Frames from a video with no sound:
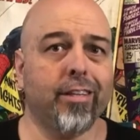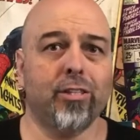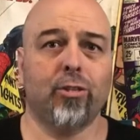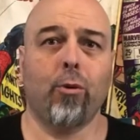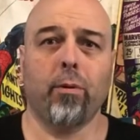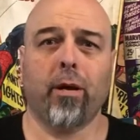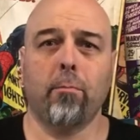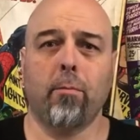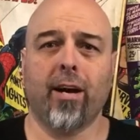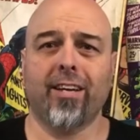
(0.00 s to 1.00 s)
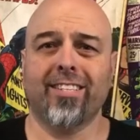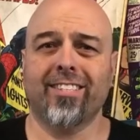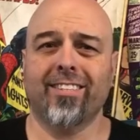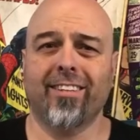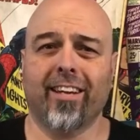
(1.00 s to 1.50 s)
stopping a mugger
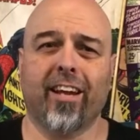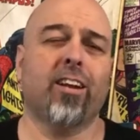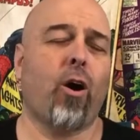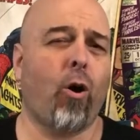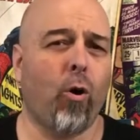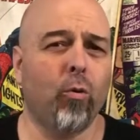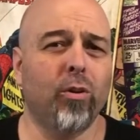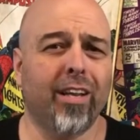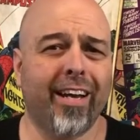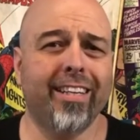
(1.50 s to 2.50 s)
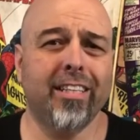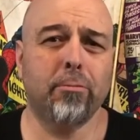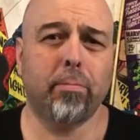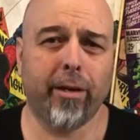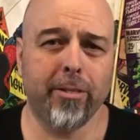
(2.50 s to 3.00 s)
stealing an old lady's
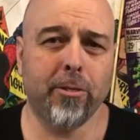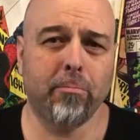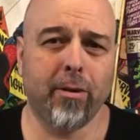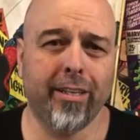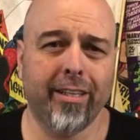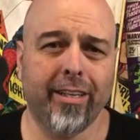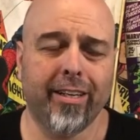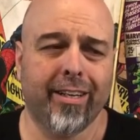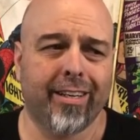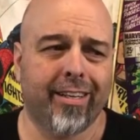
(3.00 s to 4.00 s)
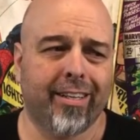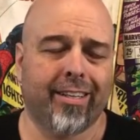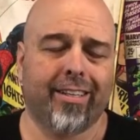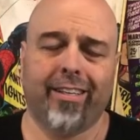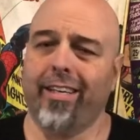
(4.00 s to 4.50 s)
pension money,
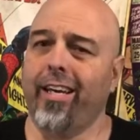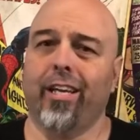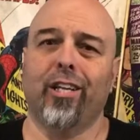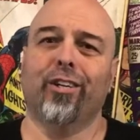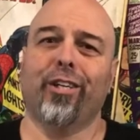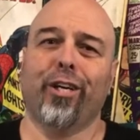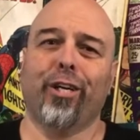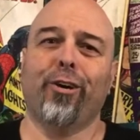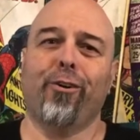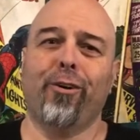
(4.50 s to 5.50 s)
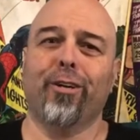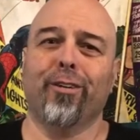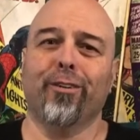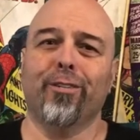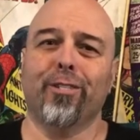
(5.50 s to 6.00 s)
yeah, look, you kind of
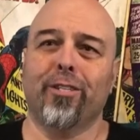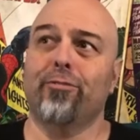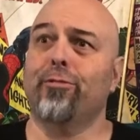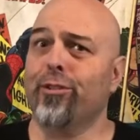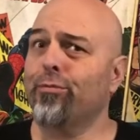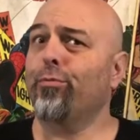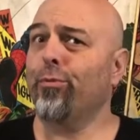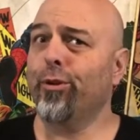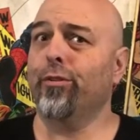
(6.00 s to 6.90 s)
lose interest real